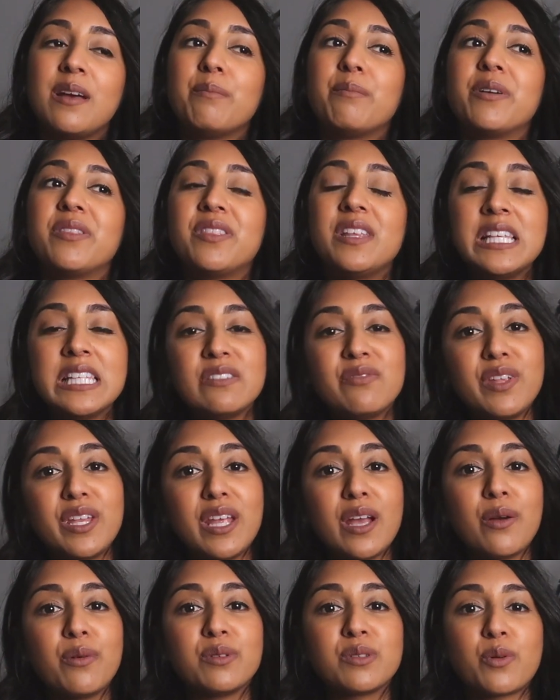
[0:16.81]
but this
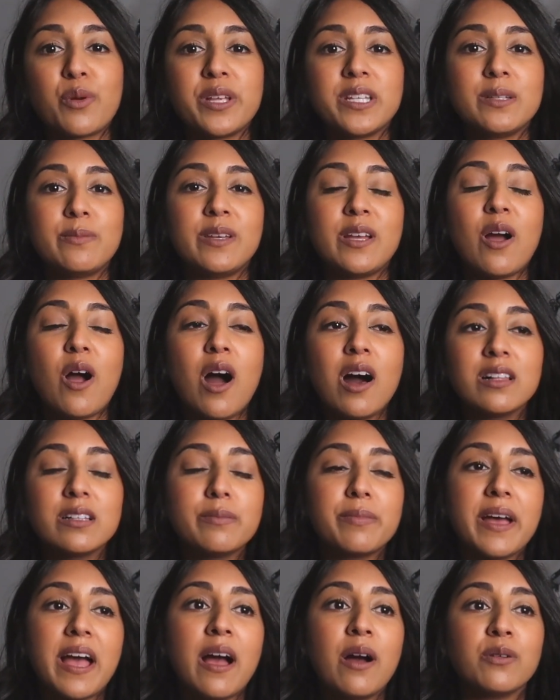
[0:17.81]
video is going to be all
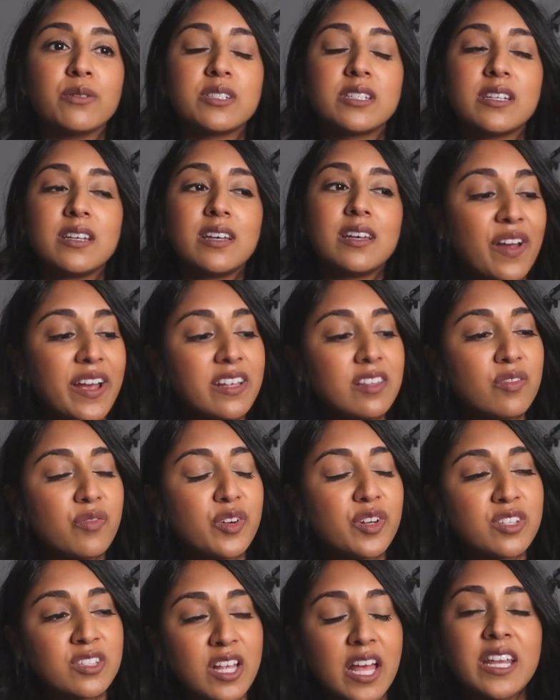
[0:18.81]
about advice
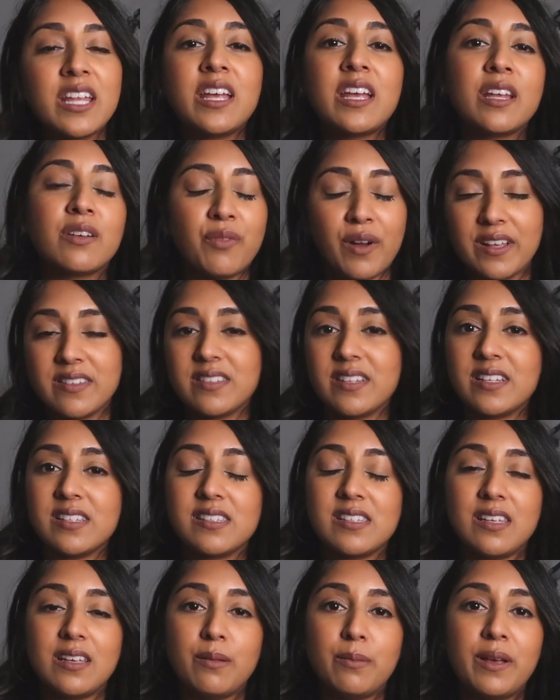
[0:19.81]
for studying in
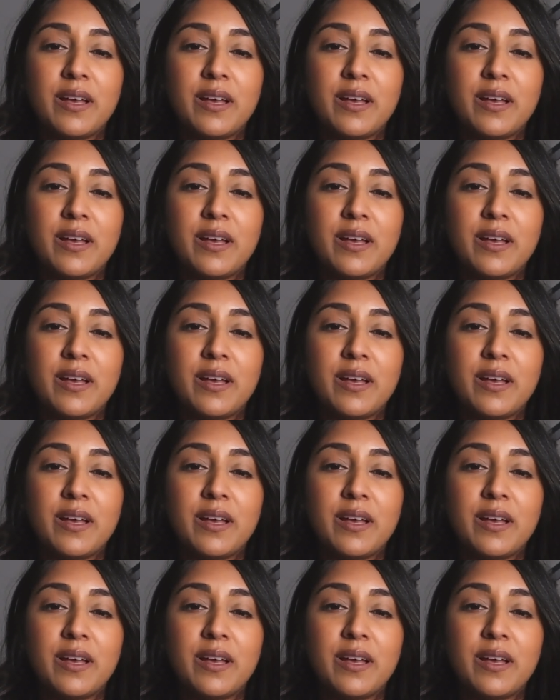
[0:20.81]
residency,